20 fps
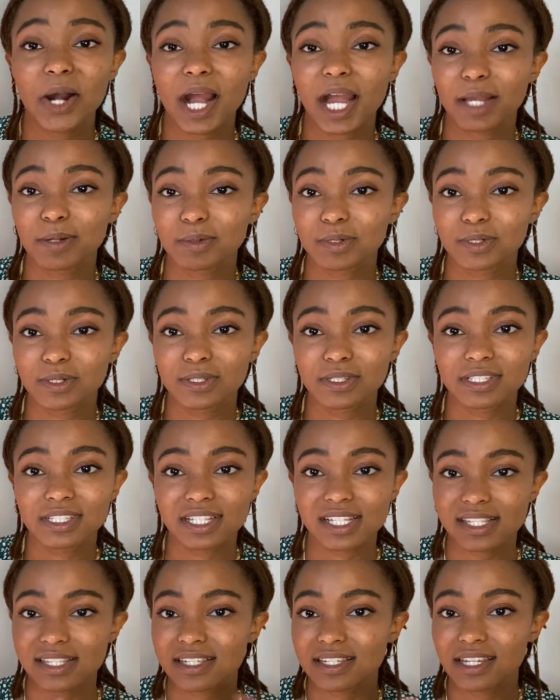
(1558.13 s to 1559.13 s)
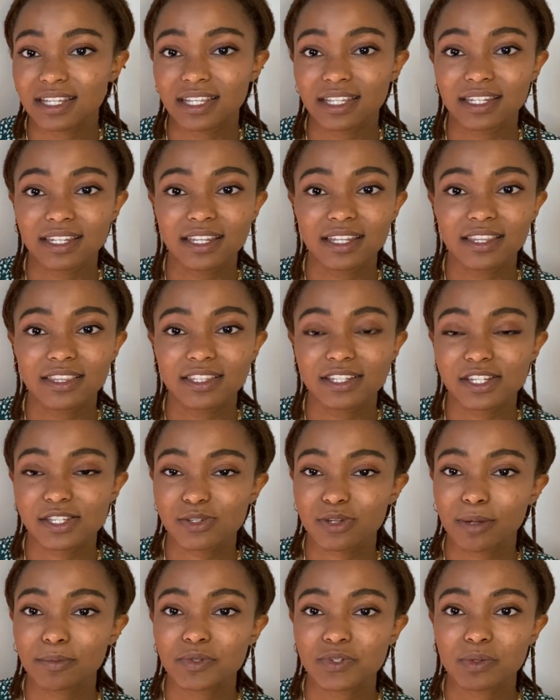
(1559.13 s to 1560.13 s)
I will list in the
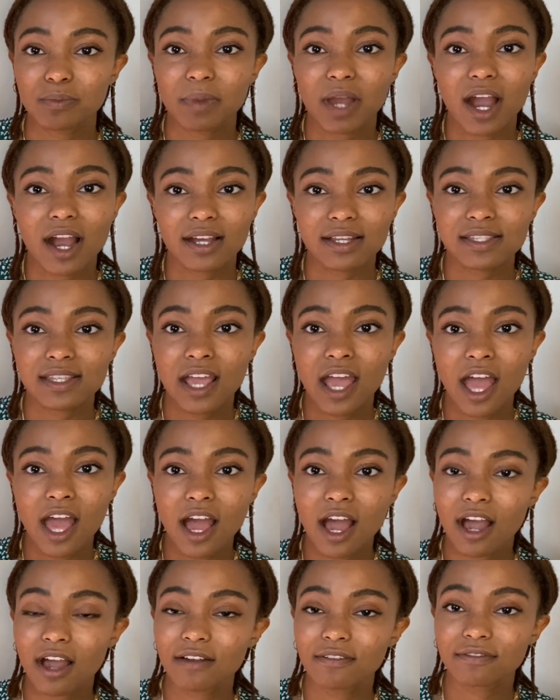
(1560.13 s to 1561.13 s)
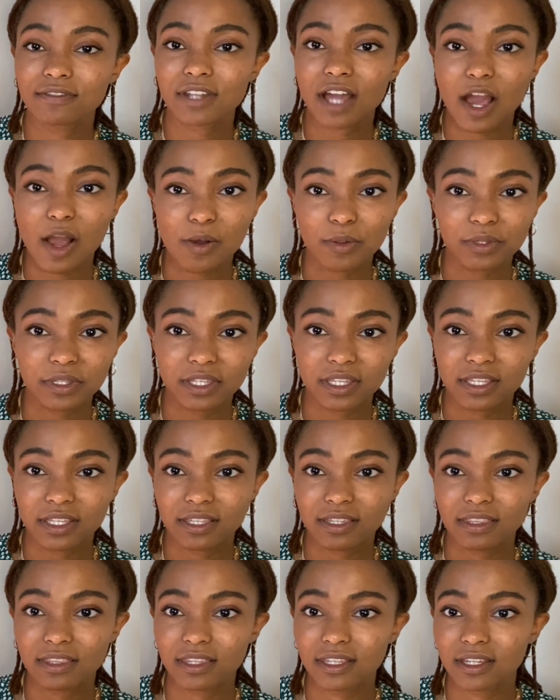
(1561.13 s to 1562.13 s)
description box of not only
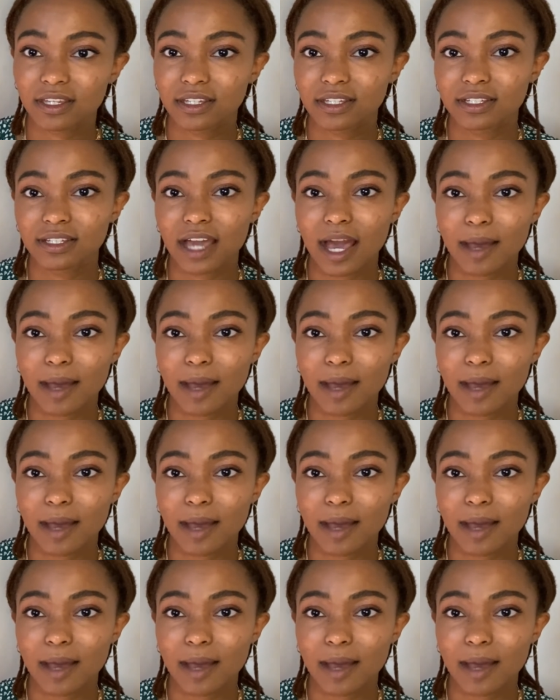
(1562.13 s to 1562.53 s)
the